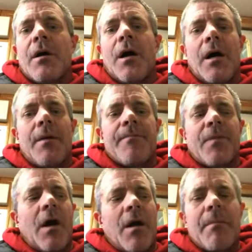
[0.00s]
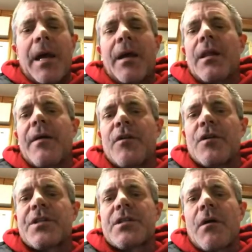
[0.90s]
Our mag
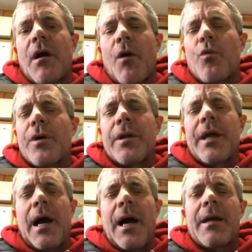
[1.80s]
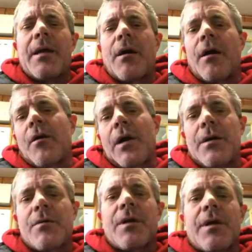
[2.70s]
levels are really high in our
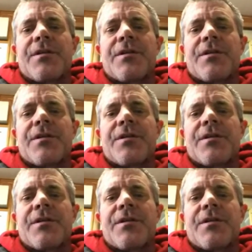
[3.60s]
ground,